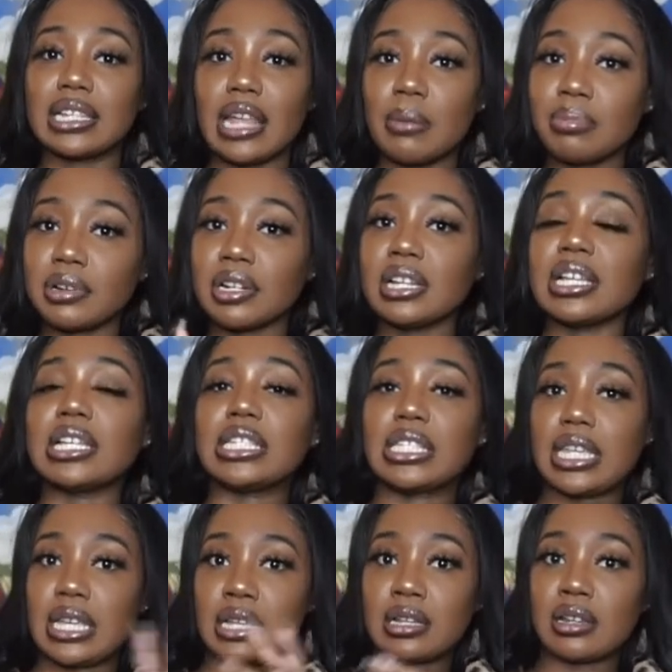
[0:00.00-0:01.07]
leopard is
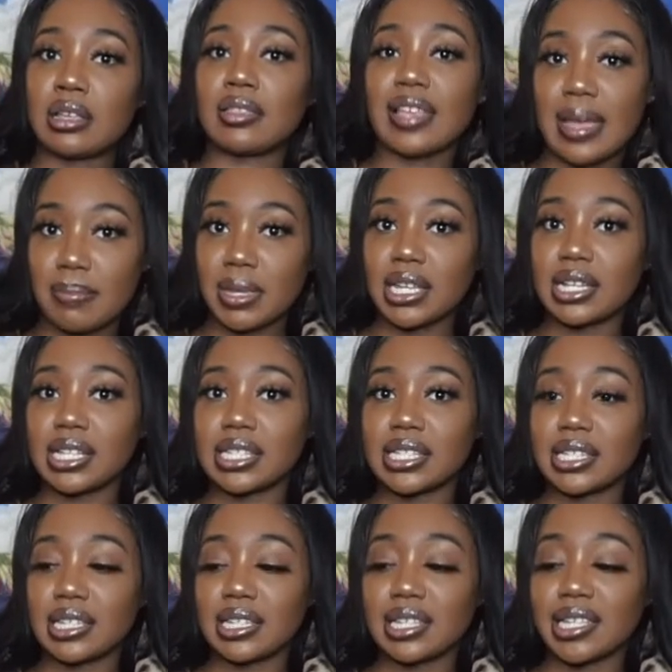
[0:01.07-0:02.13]
in that
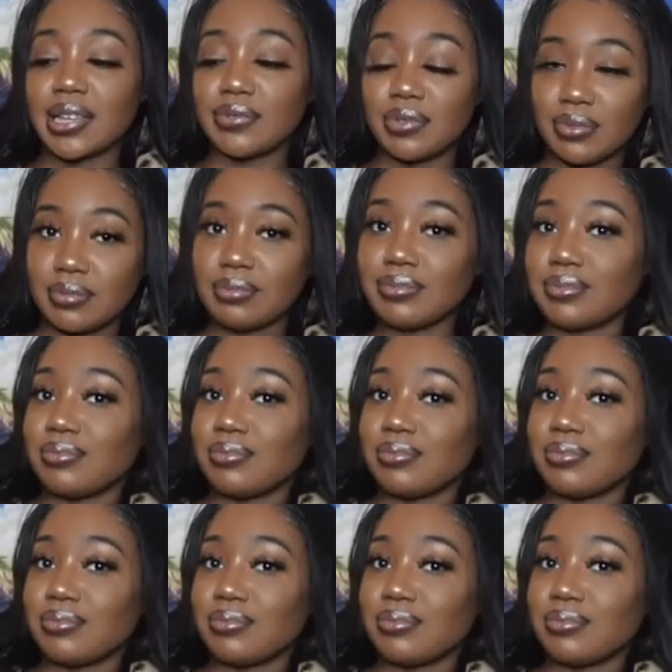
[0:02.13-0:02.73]
mix if you